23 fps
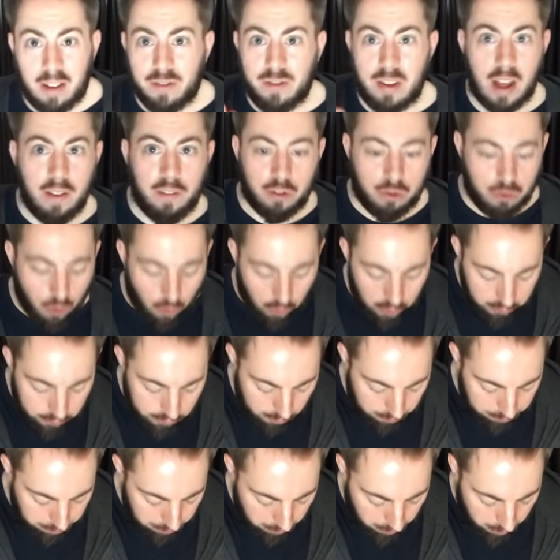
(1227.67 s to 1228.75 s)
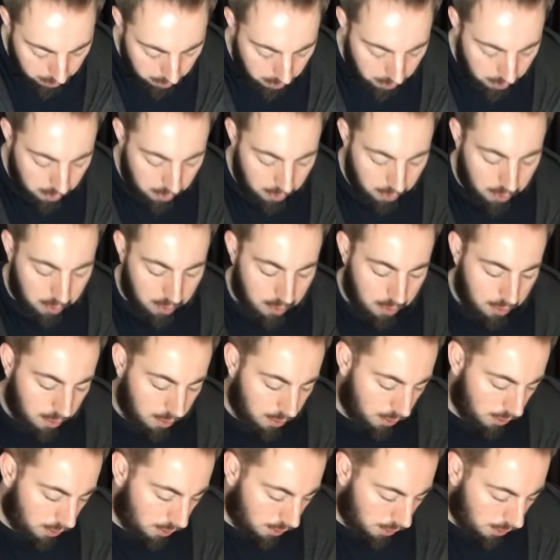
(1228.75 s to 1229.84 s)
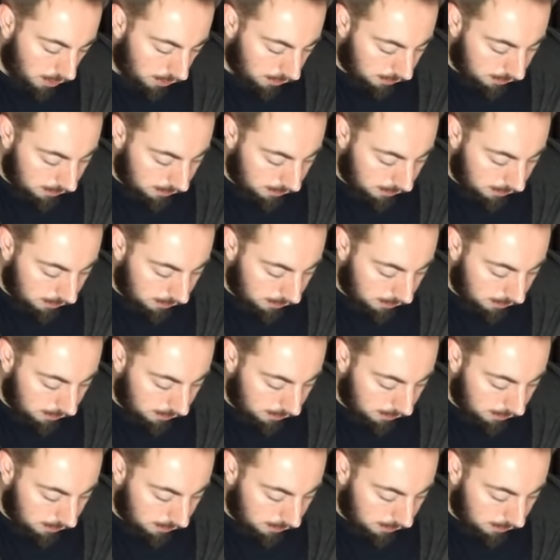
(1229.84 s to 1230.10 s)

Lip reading: have never tried them. A